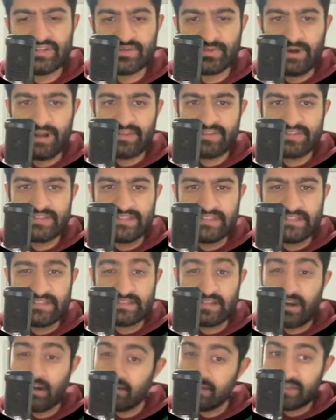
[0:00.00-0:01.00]
Tuasi is
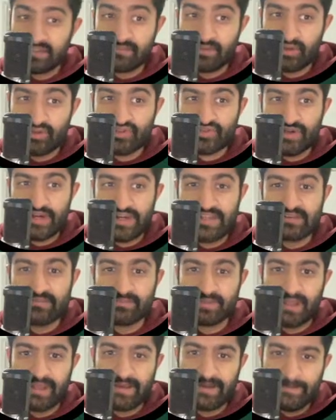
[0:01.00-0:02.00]
currently the most traded in
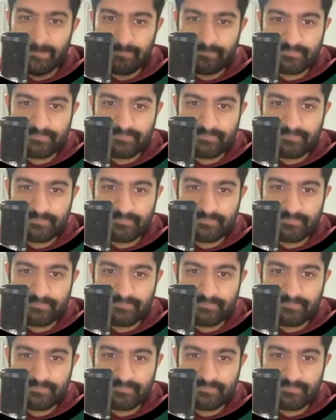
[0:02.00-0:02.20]
player.